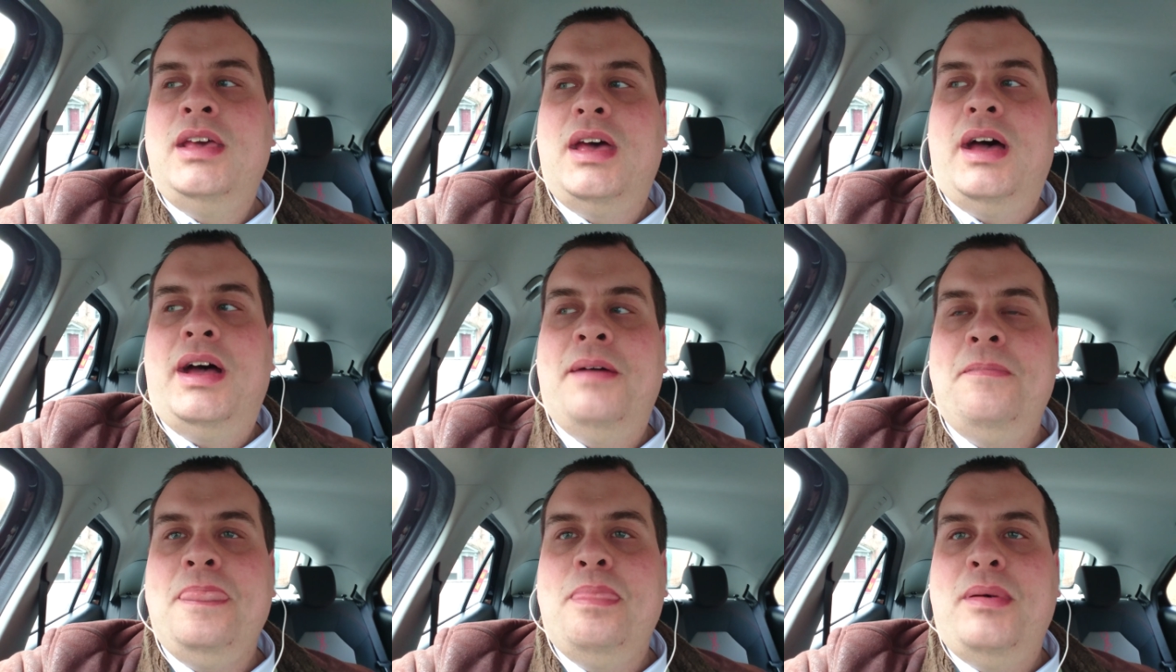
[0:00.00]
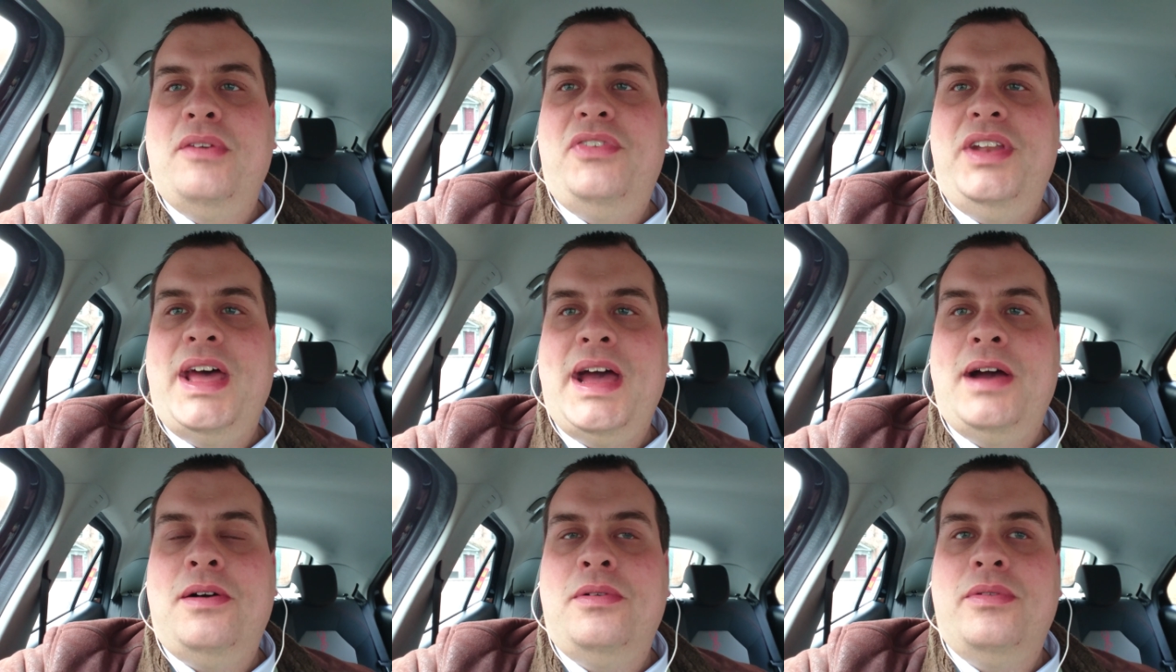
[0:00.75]
Um, but for
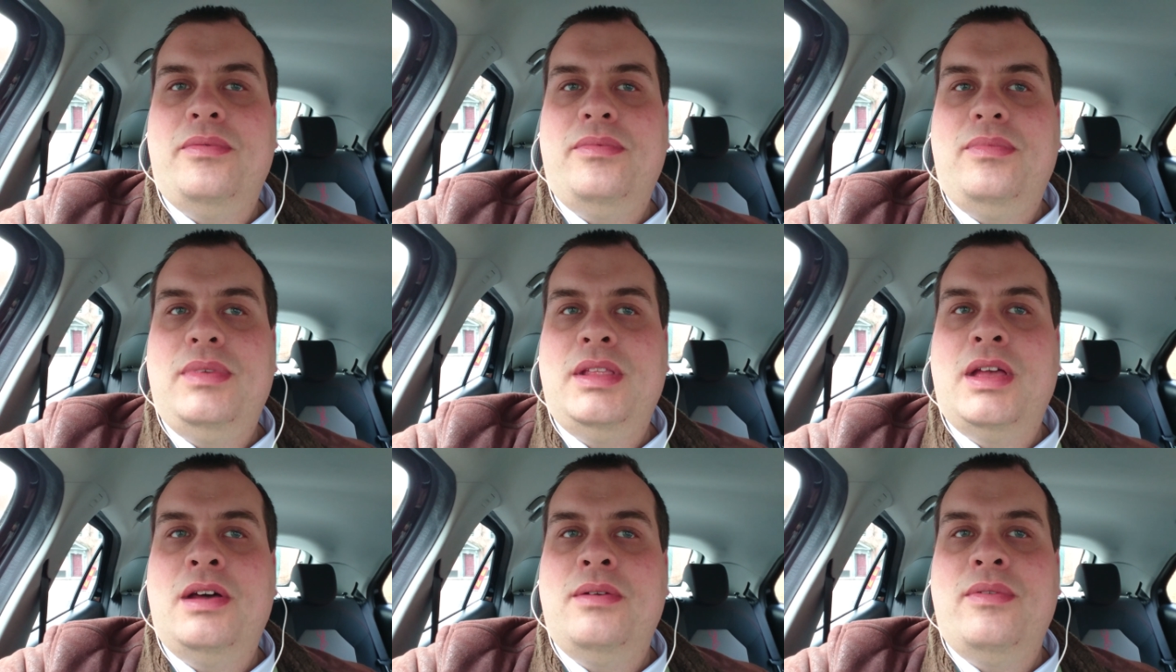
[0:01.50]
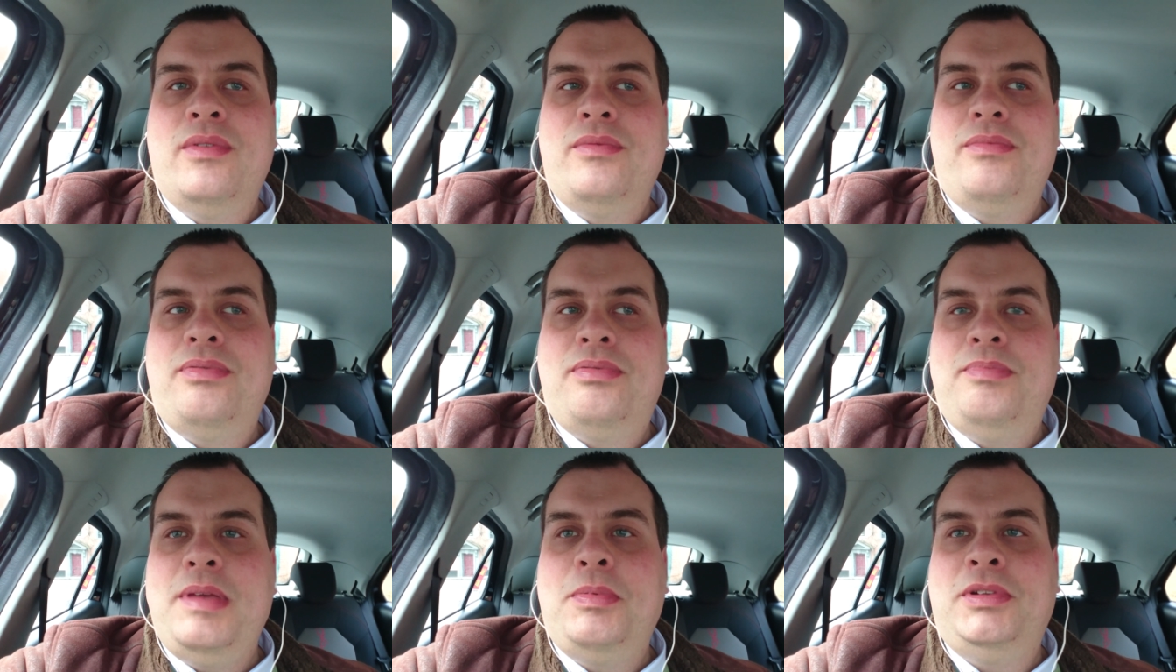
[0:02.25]
now, you know,
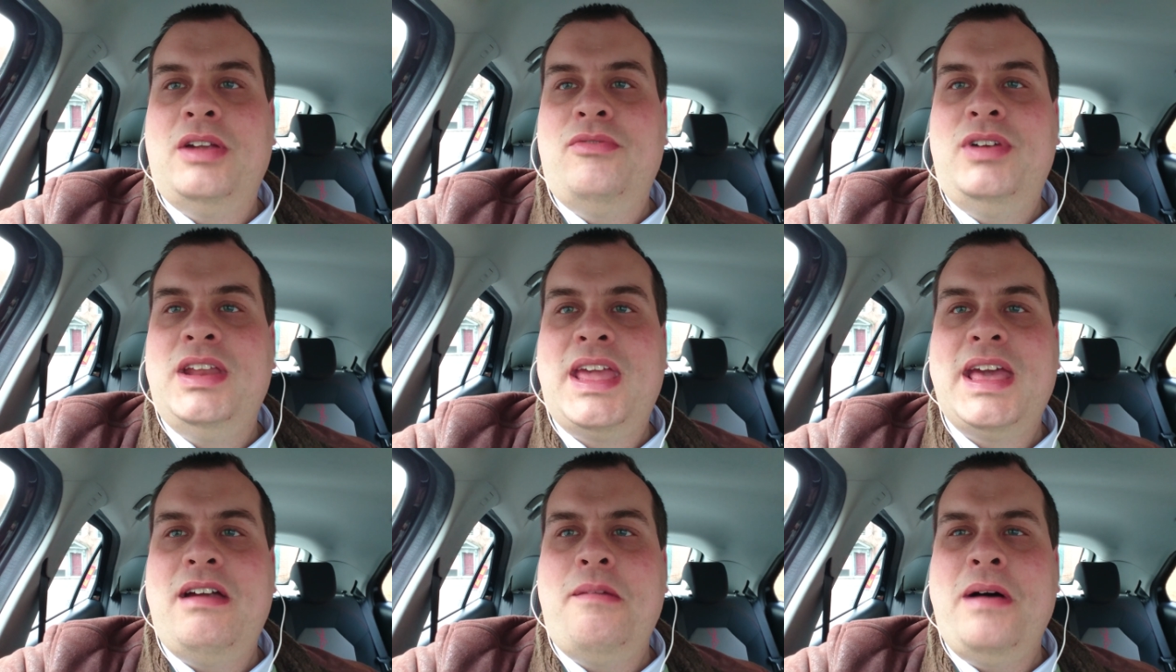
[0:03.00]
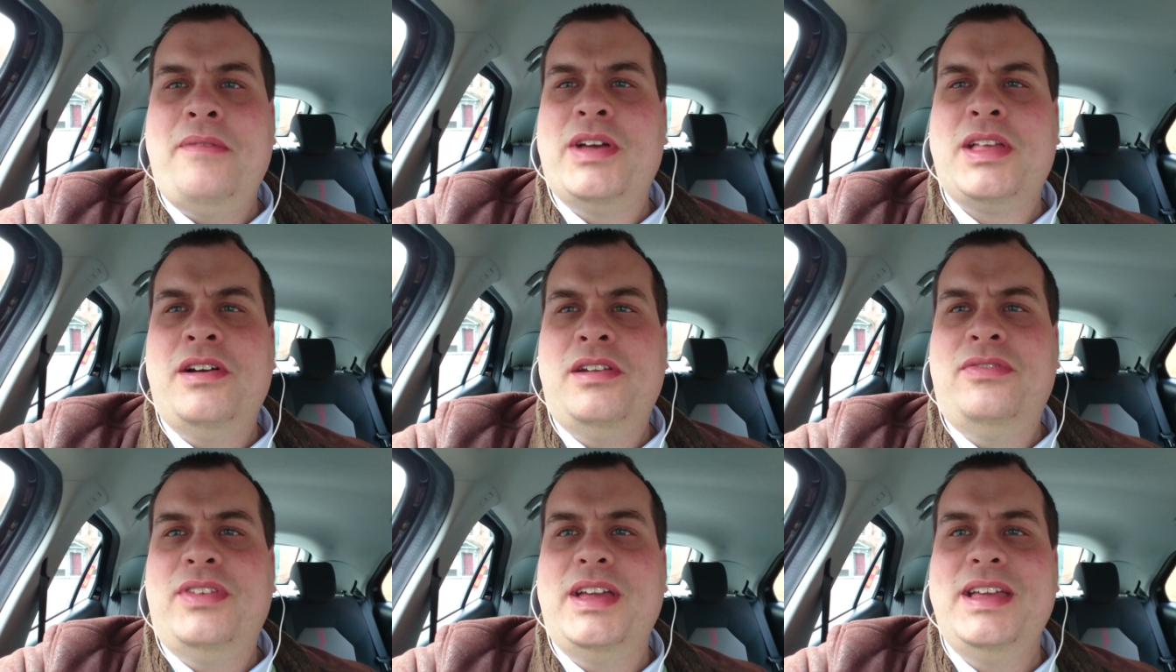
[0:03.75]
people don't really care about that kind of thing.